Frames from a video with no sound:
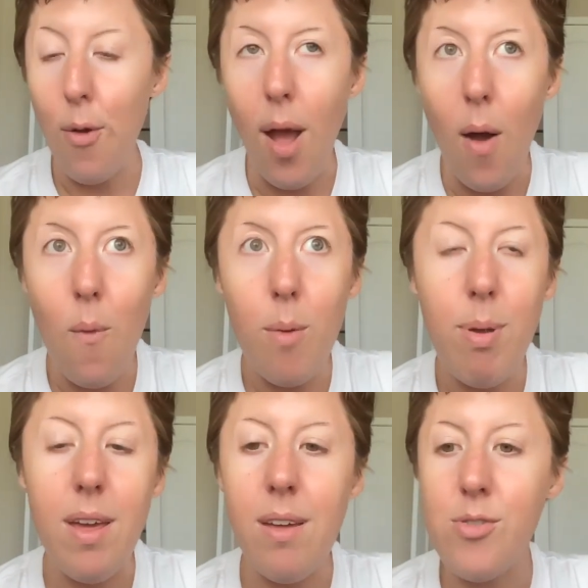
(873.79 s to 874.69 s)
route would
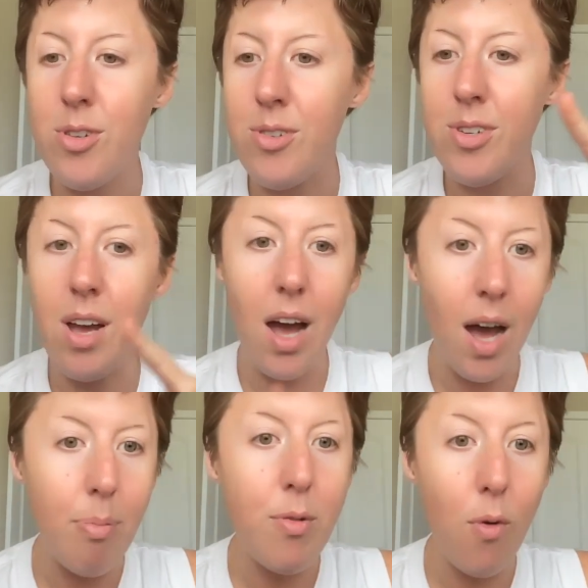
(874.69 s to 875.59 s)
be just to
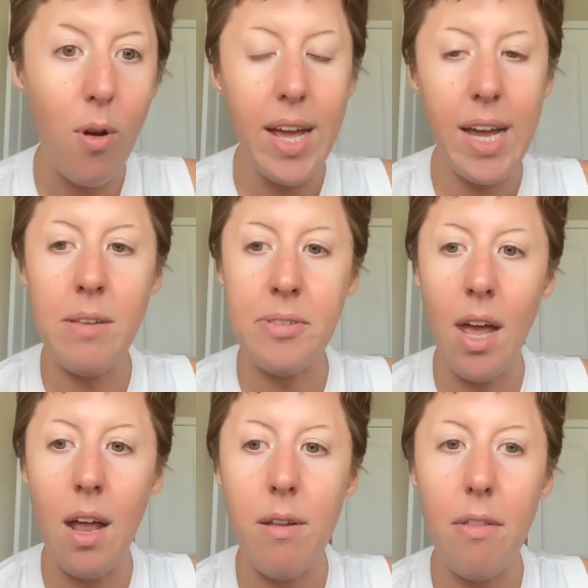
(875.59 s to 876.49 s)
opt for, like I said,